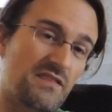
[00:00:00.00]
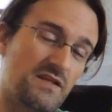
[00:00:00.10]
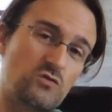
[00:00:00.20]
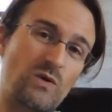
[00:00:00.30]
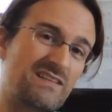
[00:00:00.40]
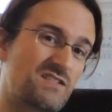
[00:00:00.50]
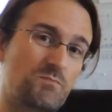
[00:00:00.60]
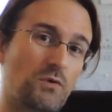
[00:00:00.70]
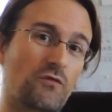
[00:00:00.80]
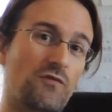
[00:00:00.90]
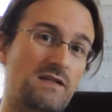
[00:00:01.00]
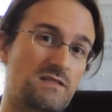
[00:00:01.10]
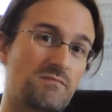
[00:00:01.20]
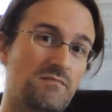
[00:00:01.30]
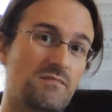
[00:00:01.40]
This one's
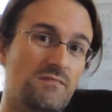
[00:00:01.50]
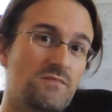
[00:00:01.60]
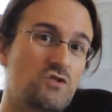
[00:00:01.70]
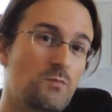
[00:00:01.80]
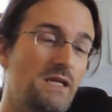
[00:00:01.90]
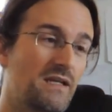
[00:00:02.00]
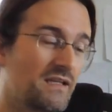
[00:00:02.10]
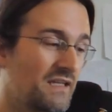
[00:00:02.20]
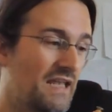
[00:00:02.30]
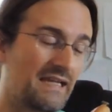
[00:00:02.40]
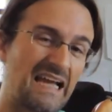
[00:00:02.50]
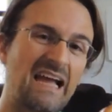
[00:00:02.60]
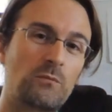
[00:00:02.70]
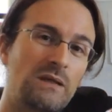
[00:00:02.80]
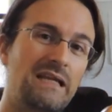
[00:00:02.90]
perfect to me. Like,
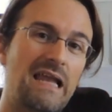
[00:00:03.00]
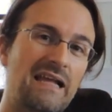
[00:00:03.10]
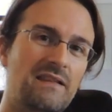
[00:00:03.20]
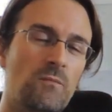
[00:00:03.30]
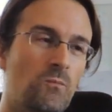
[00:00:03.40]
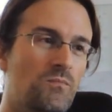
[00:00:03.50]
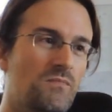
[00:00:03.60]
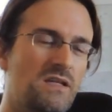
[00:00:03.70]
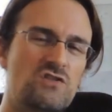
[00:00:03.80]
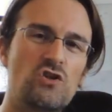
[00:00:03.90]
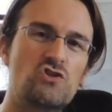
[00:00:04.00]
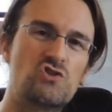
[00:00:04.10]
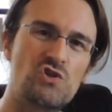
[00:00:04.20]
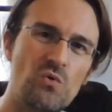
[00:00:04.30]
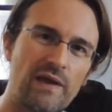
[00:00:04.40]
I really like it's not
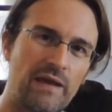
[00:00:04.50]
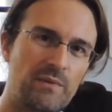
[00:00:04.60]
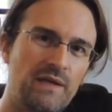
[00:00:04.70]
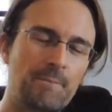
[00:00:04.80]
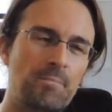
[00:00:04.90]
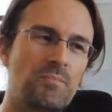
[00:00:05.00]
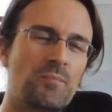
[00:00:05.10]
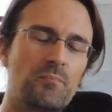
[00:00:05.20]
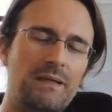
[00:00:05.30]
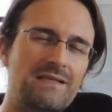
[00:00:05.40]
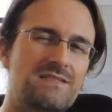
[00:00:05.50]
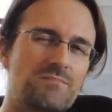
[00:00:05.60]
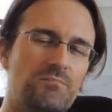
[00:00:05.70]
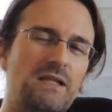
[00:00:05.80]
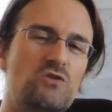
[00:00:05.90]
too heavy, but
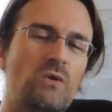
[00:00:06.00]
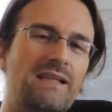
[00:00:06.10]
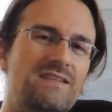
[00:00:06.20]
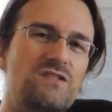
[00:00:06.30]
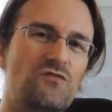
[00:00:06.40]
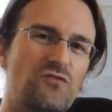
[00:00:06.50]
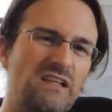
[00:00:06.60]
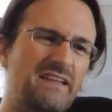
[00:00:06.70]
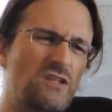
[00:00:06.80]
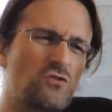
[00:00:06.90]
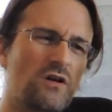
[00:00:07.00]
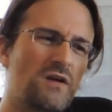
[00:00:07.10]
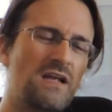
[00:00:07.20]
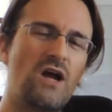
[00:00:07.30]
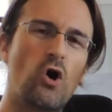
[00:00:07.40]
you get this feel that you're
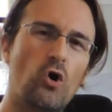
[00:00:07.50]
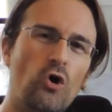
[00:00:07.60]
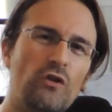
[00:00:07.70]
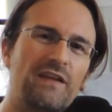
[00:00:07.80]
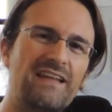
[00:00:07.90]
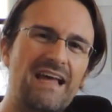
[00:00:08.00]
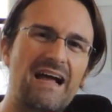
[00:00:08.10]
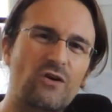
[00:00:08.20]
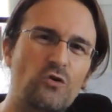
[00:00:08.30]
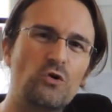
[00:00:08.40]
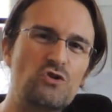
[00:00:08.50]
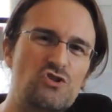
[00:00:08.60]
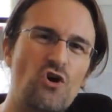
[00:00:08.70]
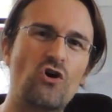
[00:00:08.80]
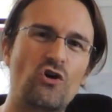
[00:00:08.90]
holding a good
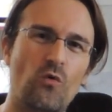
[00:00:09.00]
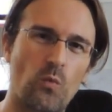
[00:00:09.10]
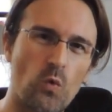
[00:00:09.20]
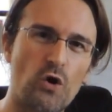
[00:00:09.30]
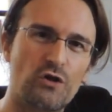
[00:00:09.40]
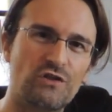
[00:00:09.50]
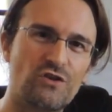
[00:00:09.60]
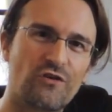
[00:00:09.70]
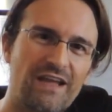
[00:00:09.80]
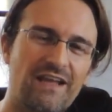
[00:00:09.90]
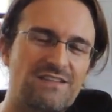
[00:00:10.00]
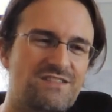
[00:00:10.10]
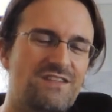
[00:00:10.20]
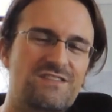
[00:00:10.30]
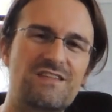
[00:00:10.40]
chunk of wood in your
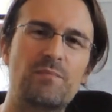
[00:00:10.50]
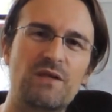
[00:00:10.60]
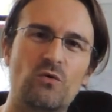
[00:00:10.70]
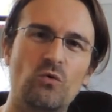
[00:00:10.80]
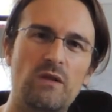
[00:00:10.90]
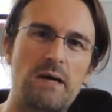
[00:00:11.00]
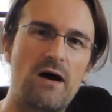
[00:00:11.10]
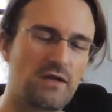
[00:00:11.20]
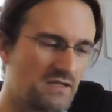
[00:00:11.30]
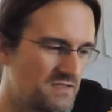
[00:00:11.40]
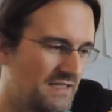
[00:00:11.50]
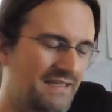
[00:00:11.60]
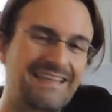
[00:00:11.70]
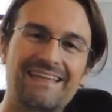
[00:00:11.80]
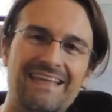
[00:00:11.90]
hands. There's something cool about it that I
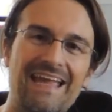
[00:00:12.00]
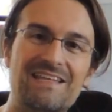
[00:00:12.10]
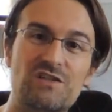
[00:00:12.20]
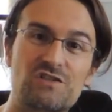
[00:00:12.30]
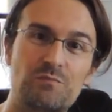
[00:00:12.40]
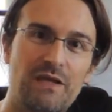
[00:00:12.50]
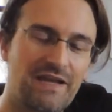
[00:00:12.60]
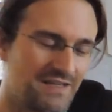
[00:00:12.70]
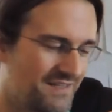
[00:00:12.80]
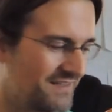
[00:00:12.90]
can't explain.